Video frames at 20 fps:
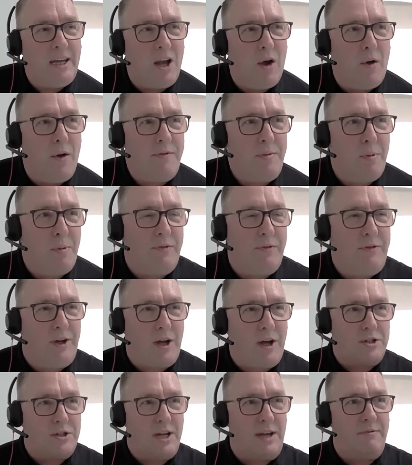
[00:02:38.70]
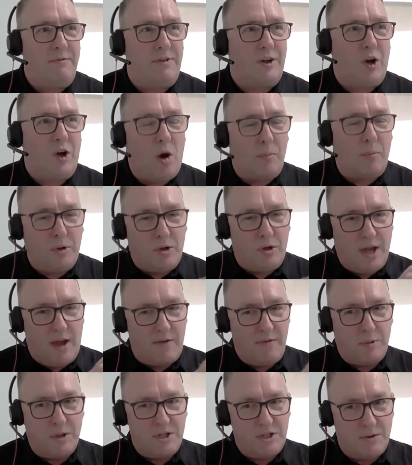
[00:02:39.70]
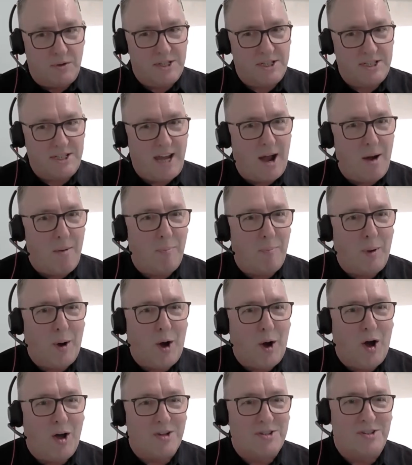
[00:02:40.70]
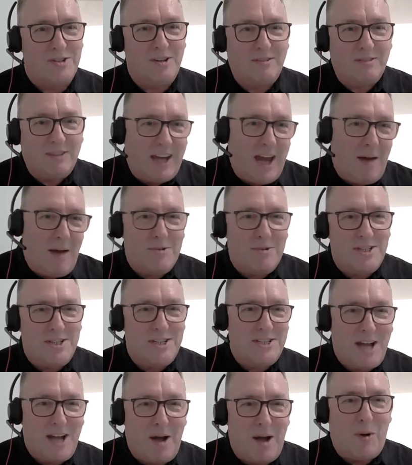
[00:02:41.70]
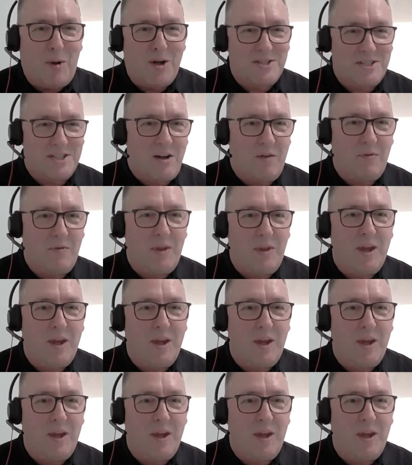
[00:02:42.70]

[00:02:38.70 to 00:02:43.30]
you know, everybody, if you go to InfoComm, you, everybody's doing sound bars and cameras and sound bars and stuff.